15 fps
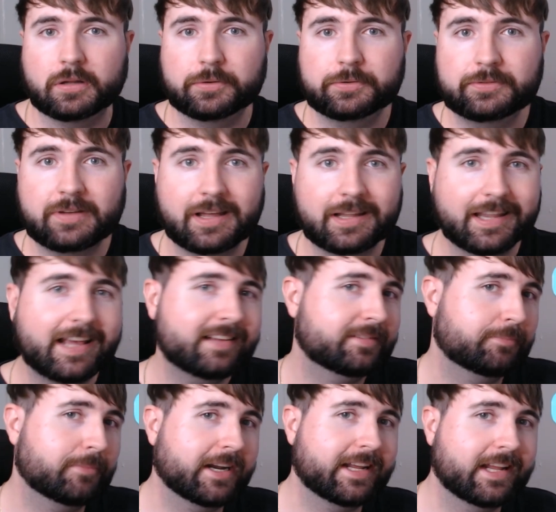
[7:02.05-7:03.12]
lose less
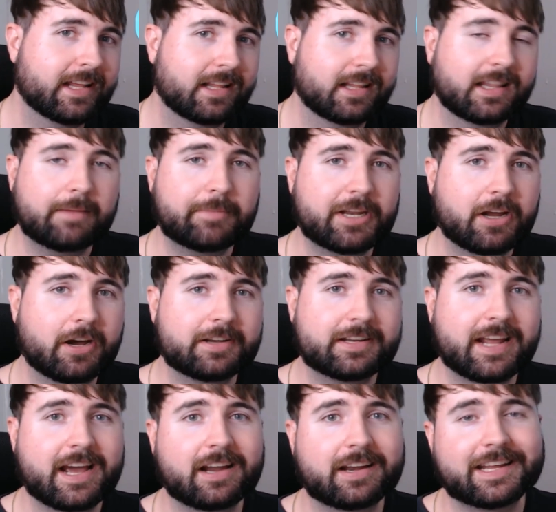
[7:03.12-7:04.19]
money? Let me know
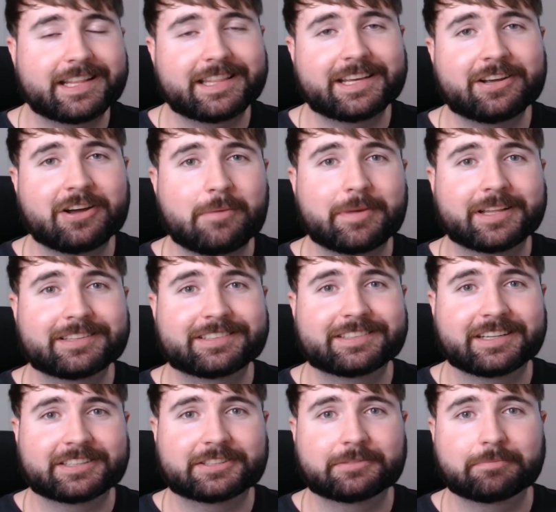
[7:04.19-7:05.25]
down in the comments
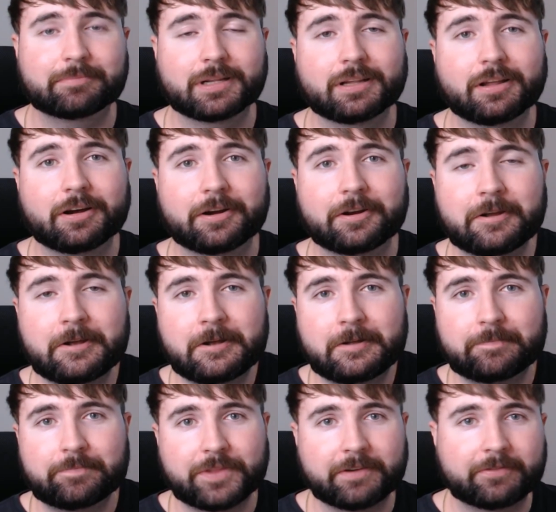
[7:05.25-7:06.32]
section below.
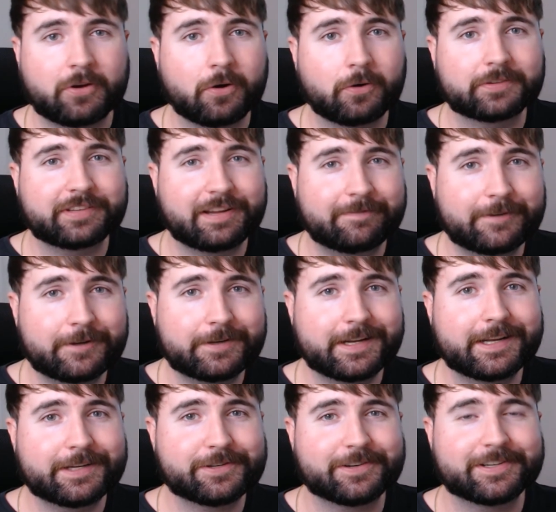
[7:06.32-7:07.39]
Of course, if you
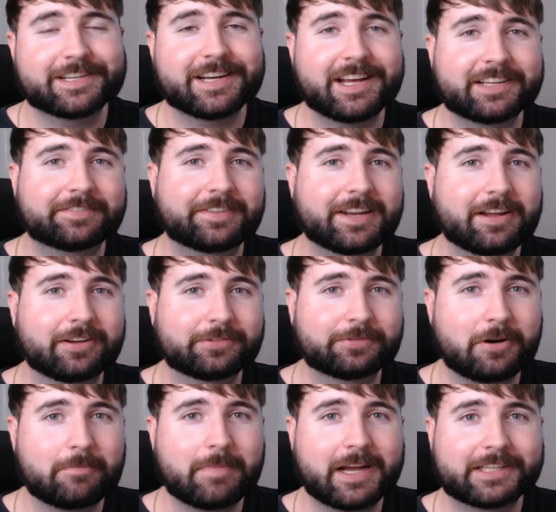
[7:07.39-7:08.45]
did enjoy today's video as
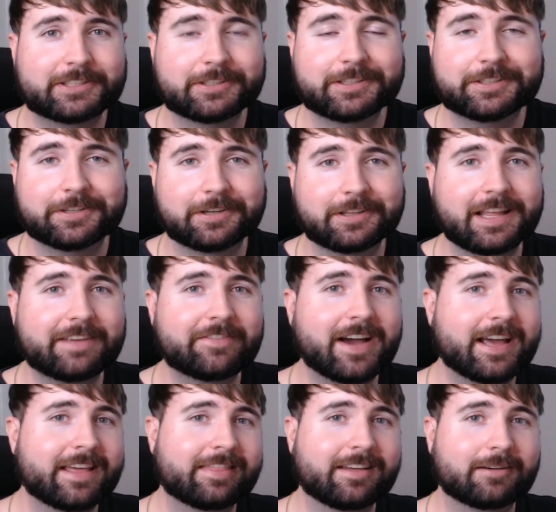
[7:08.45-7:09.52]
well, make sure you do leave
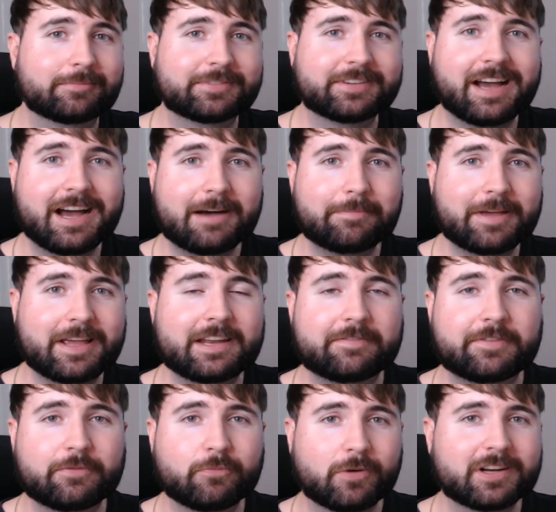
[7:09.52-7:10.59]
a thumbs up. And
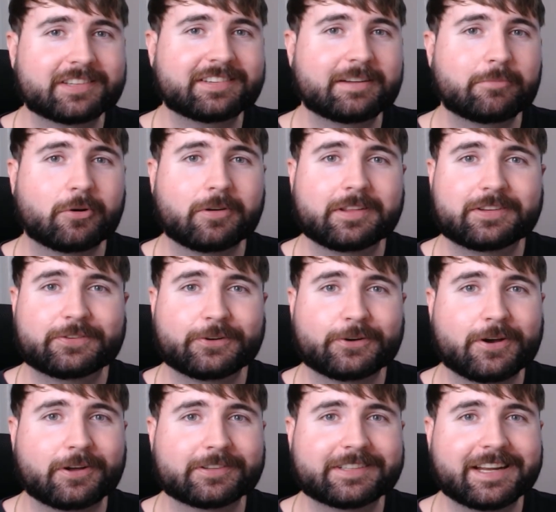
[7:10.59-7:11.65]
if you want to see more of this sort
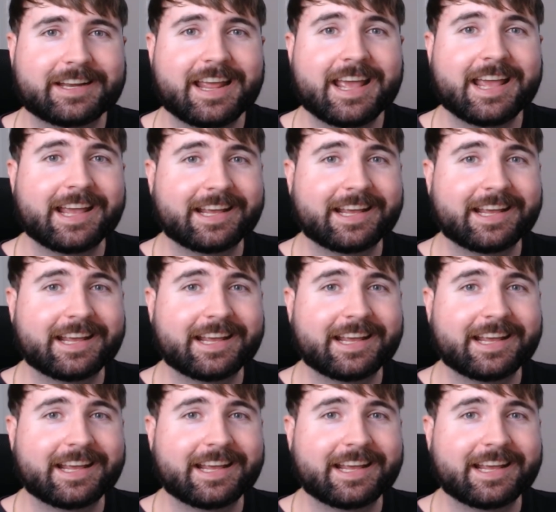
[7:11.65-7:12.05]
of content,